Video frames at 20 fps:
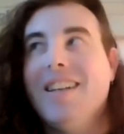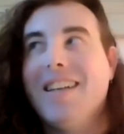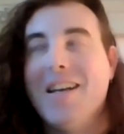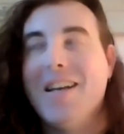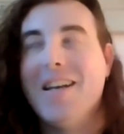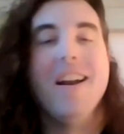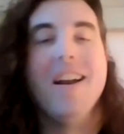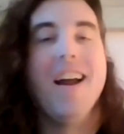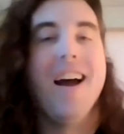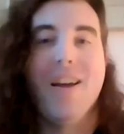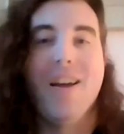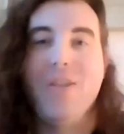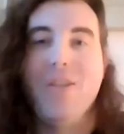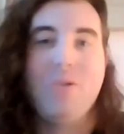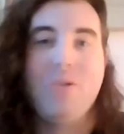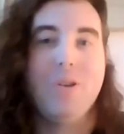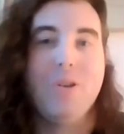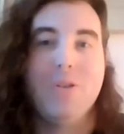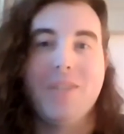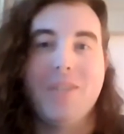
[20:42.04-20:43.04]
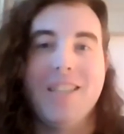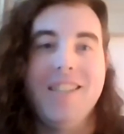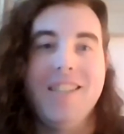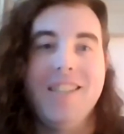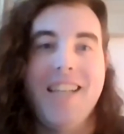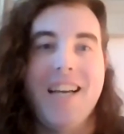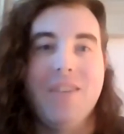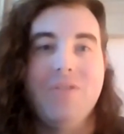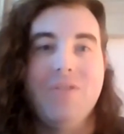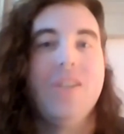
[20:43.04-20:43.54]
not through
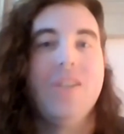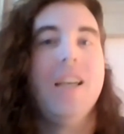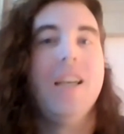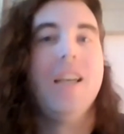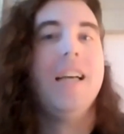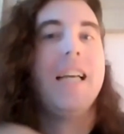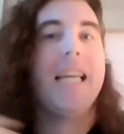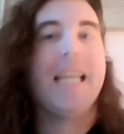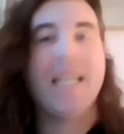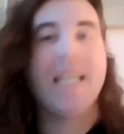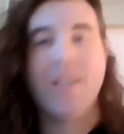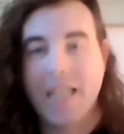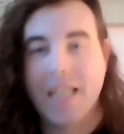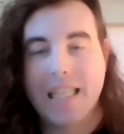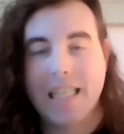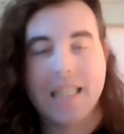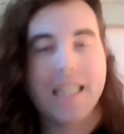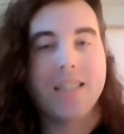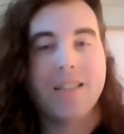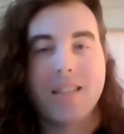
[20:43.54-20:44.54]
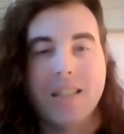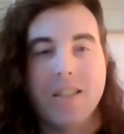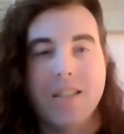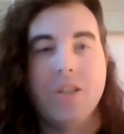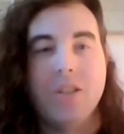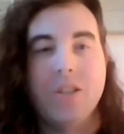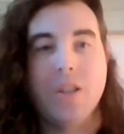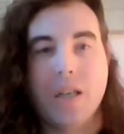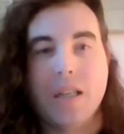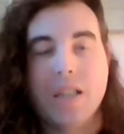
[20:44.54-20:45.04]
TLDEF at least in
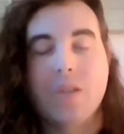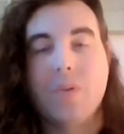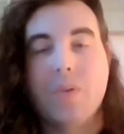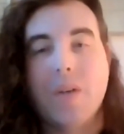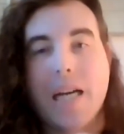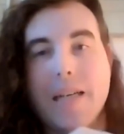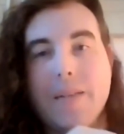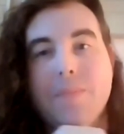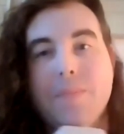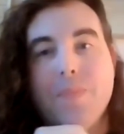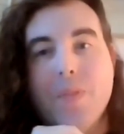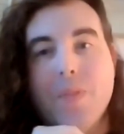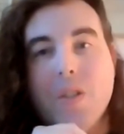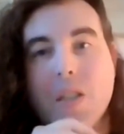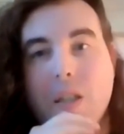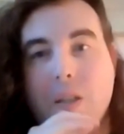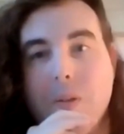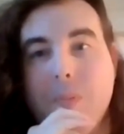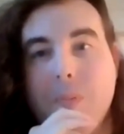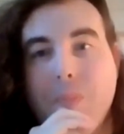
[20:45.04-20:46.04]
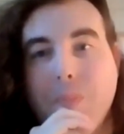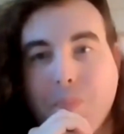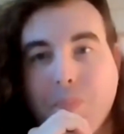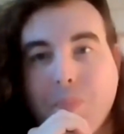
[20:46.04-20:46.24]
New York, right? So,